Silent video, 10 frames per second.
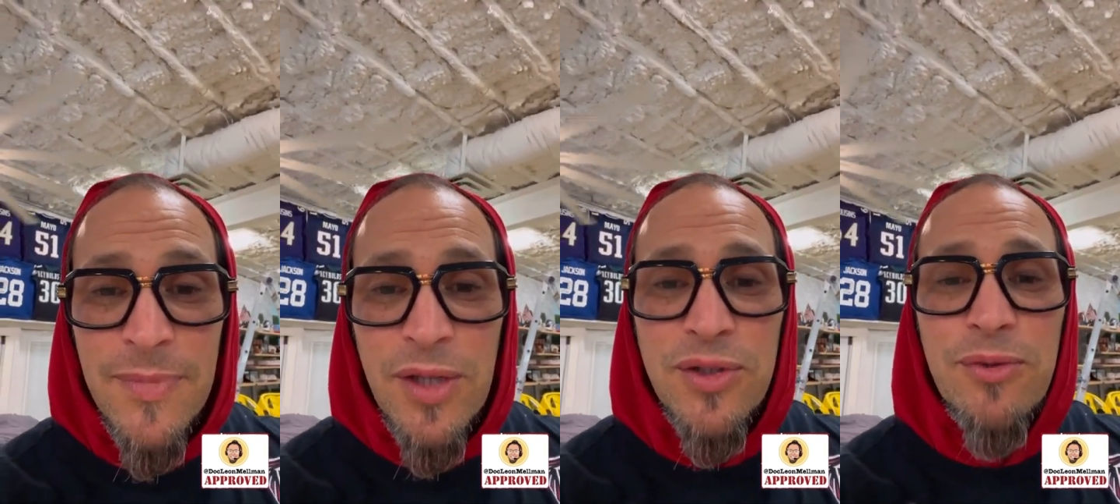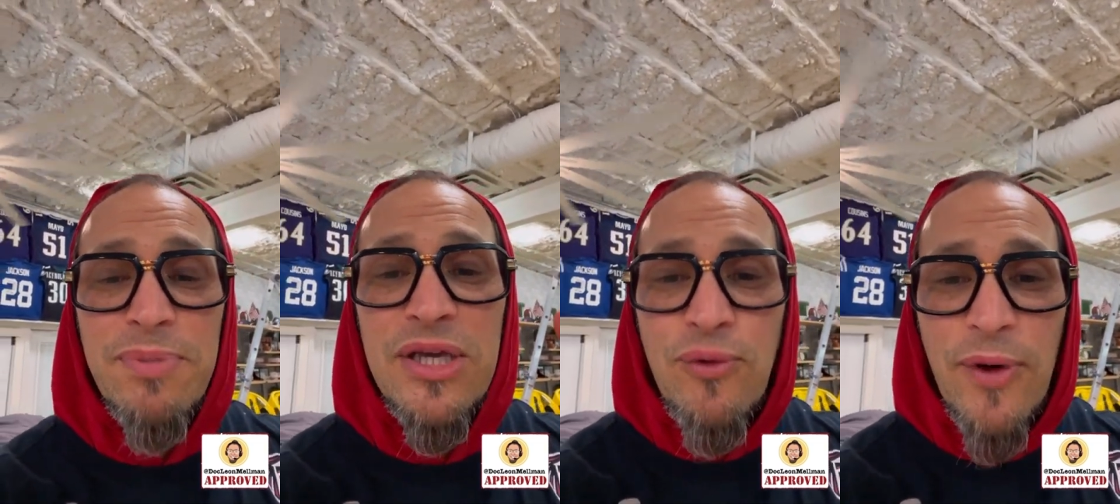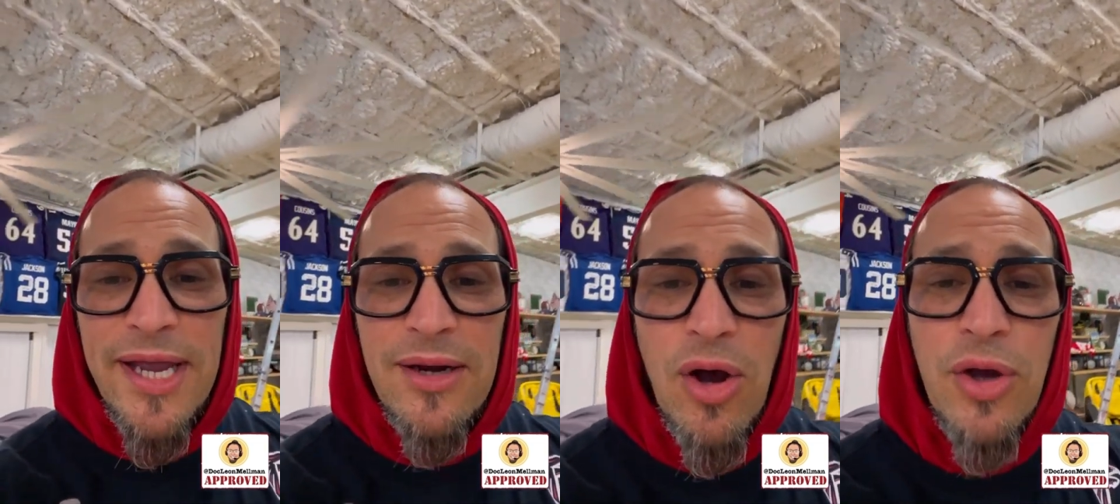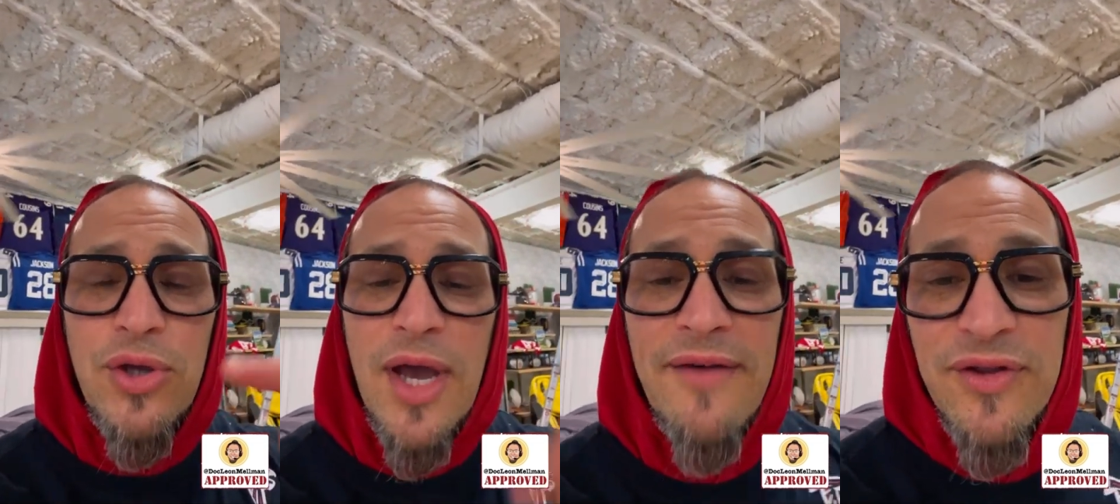To be great, all
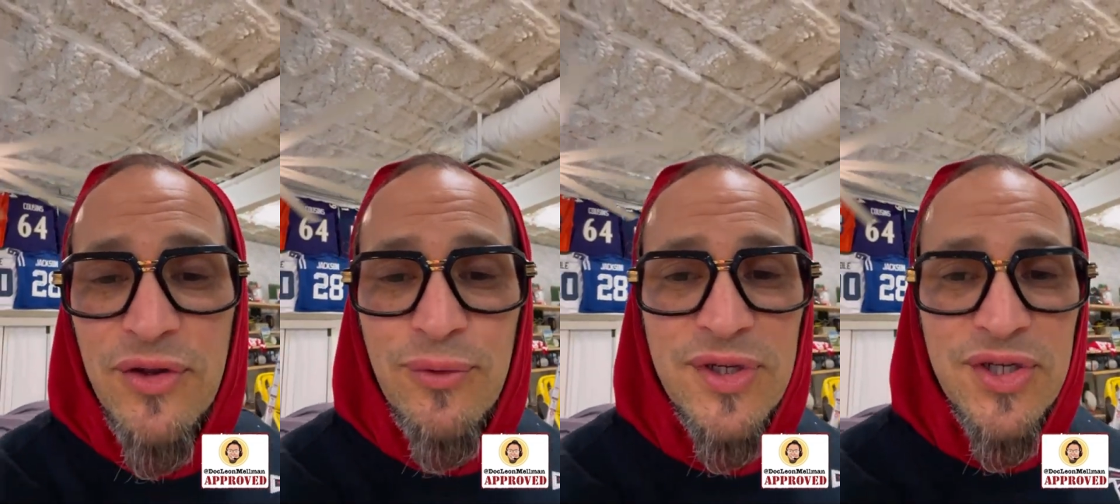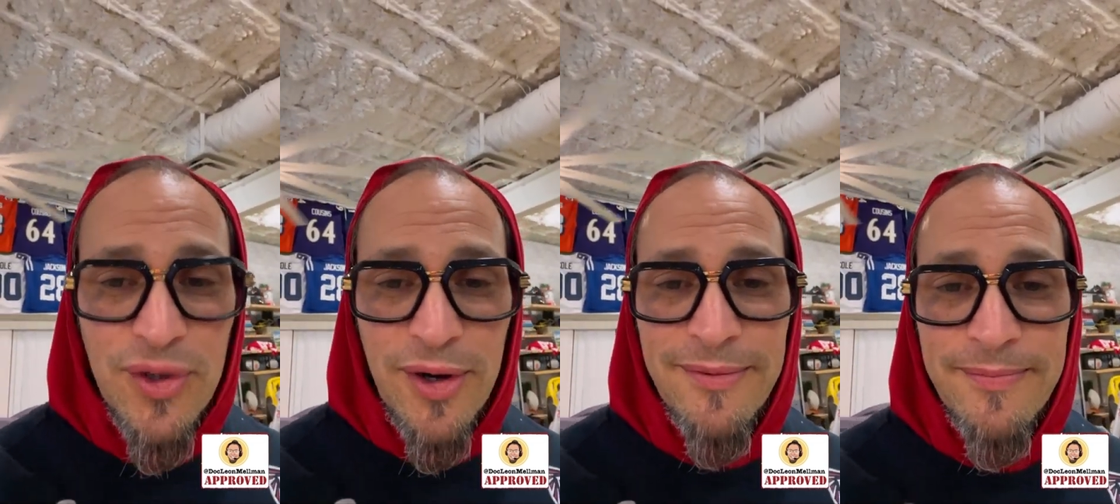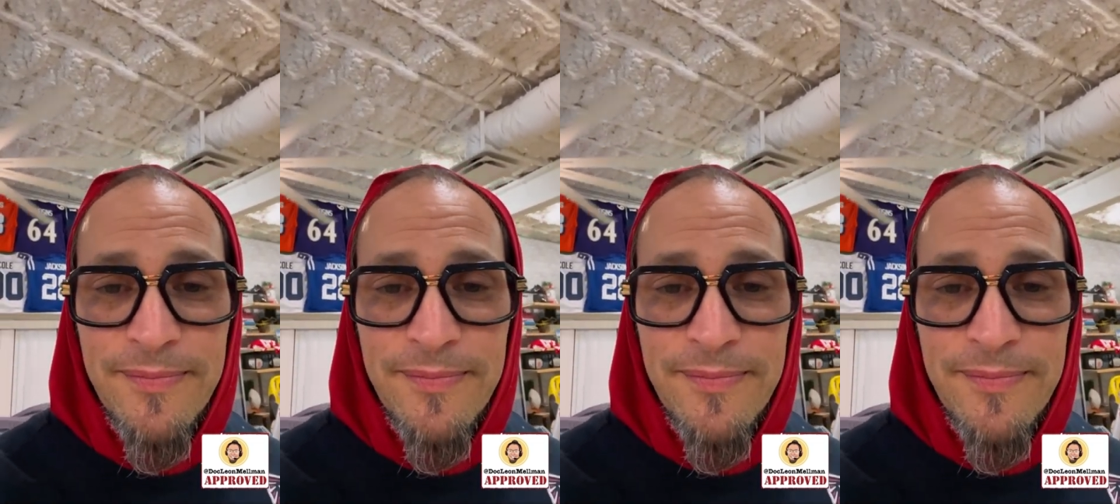you have to do is start.